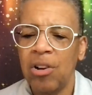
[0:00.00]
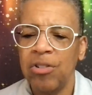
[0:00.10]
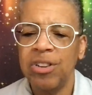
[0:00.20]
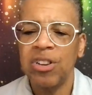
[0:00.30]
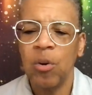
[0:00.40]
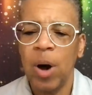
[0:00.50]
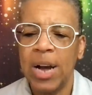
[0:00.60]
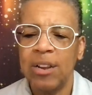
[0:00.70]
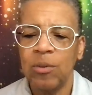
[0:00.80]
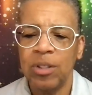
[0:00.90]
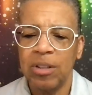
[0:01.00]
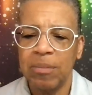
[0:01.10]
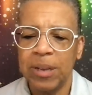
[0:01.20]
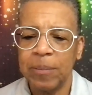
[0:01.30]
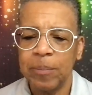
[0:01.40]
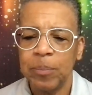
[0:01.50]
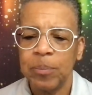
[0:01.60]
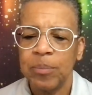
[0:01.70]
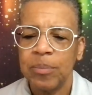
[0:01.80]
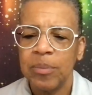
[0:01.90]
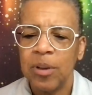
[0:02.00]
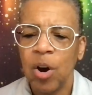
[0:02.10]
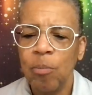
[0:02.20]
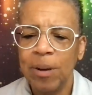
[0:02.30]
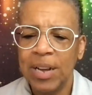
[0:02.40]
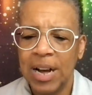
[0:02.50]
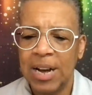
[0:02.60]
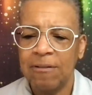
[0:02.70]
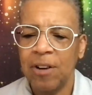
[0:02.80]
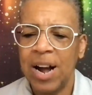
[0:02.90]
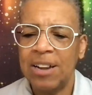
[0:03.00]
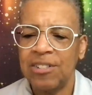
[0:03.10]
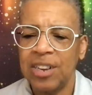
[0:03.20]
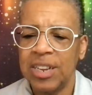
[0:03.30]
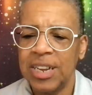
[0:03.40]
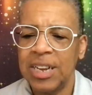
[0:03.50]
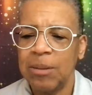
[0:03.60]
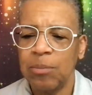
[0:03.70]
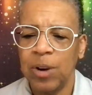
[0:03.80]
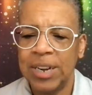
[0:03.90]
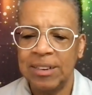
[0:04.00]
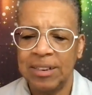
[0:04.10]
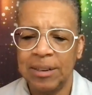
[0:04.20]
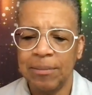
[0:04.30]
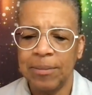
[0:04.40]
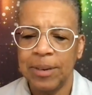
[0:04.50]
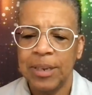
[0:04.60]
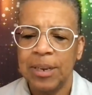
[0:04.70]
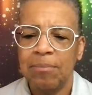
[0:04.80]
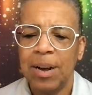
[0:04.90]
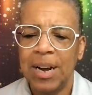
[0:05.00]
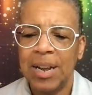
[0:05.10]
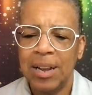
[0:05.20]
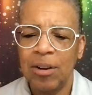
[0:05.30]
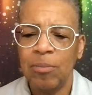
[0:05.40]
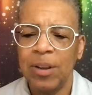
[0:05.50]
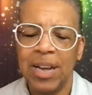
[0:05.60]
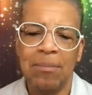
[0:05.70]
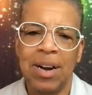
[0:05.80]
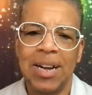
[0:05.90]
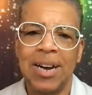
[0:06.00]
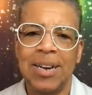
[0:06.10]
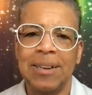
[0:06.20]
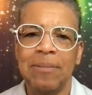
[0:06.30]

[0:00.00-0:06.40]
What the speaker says: you disquieted within me? Hope in God, for I shall again praise him, my help and my God.